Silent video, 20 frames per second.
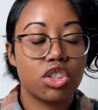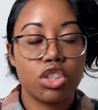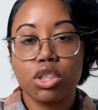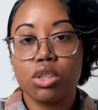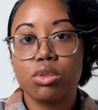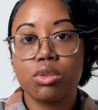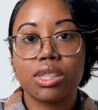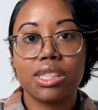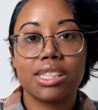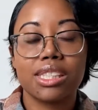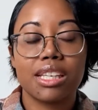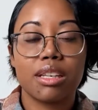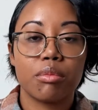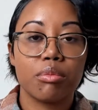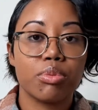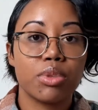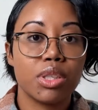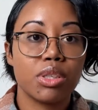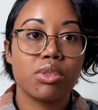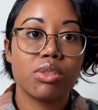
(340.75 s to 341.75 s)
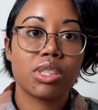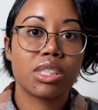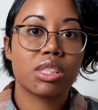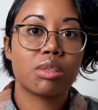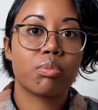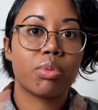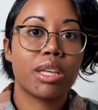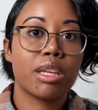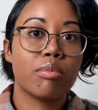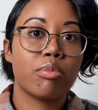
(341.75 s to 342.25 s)
uses and
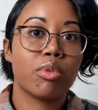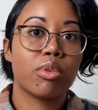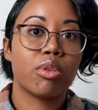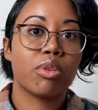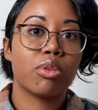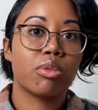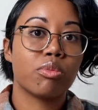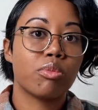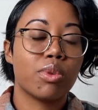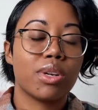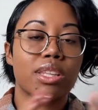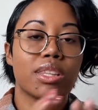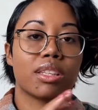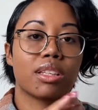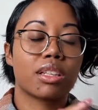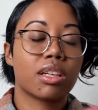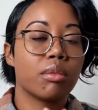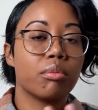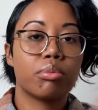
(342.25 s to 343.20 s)
abuses people with